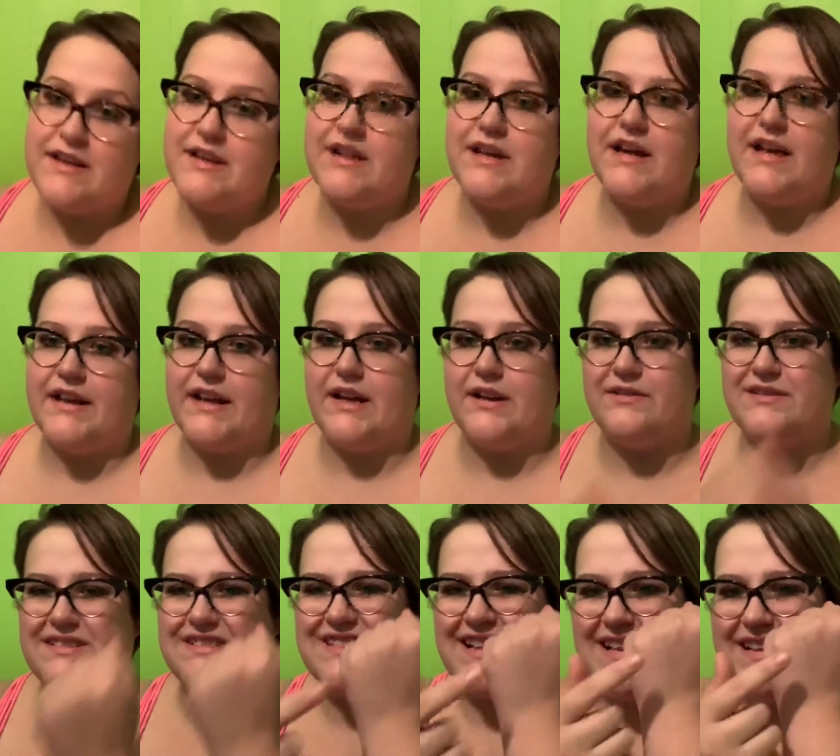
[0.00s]
And I was
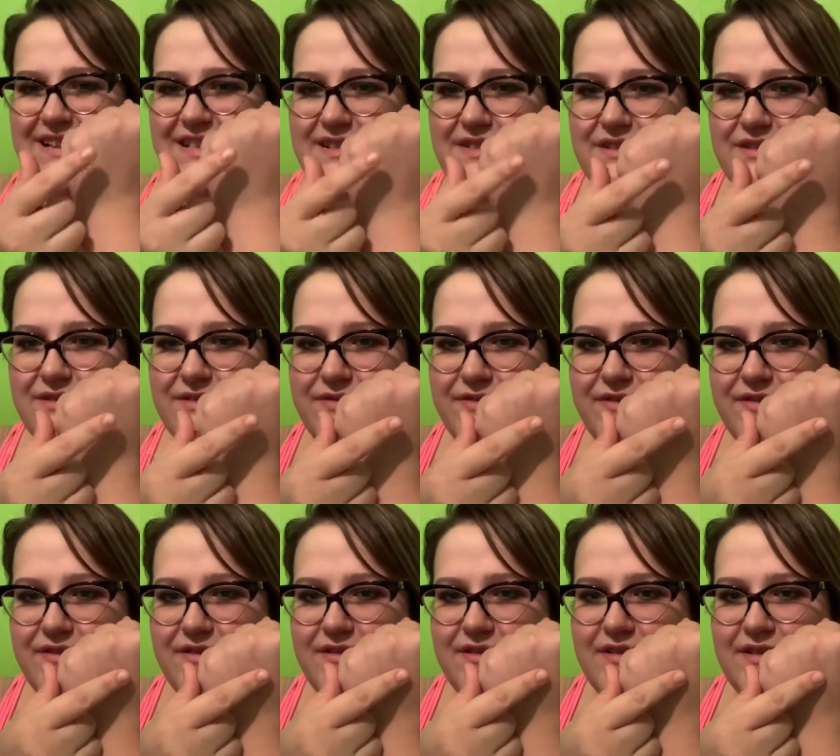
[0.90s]
kind of
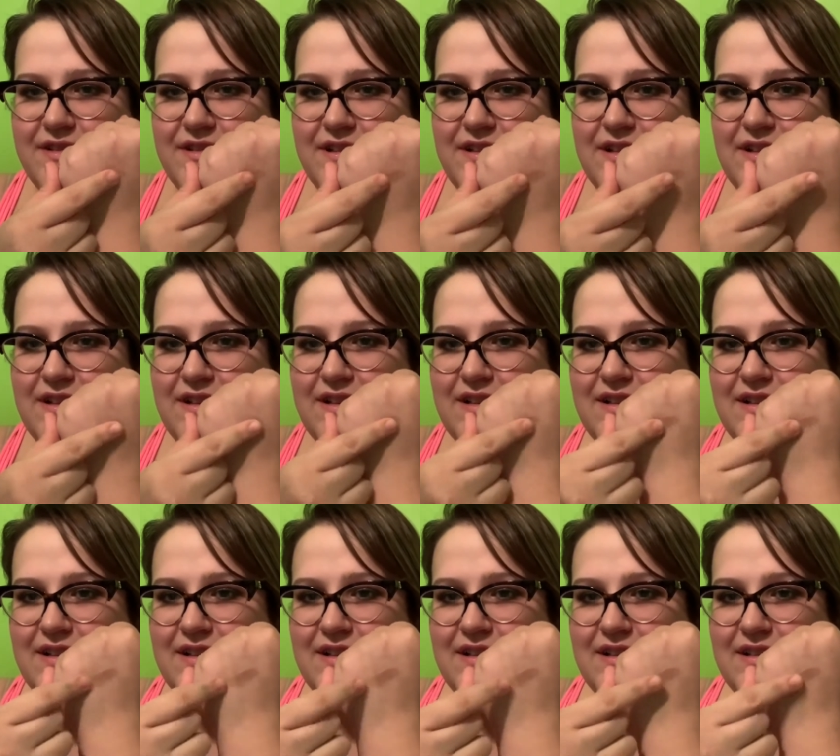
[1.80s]

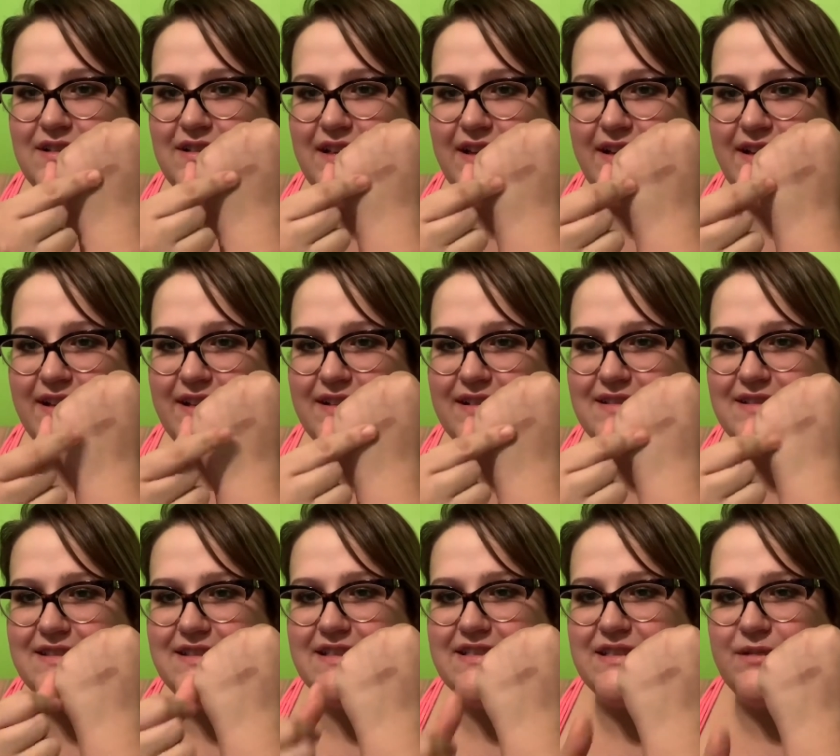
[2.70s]
like
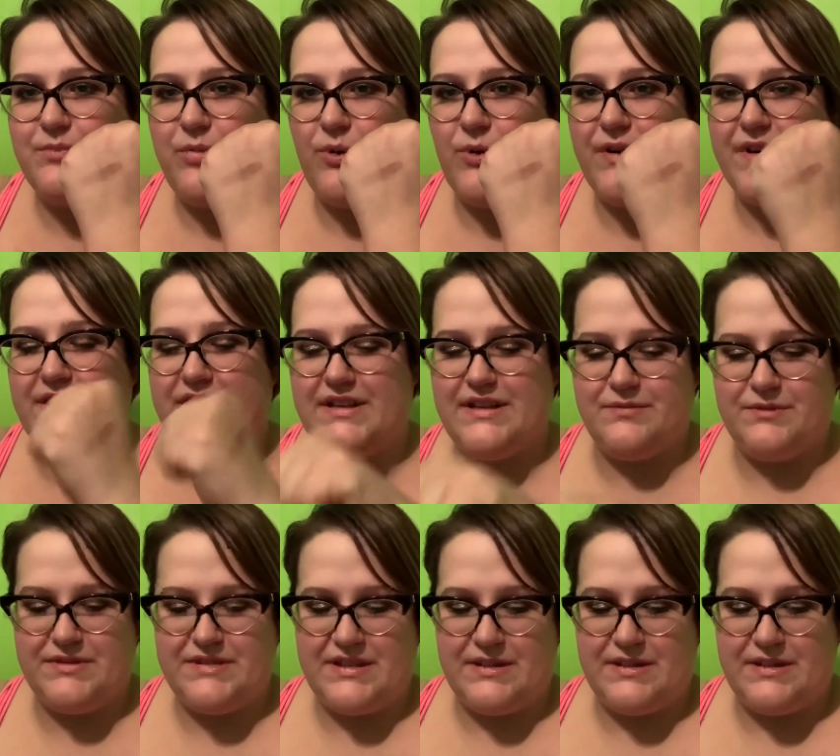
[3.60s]
disappointed with the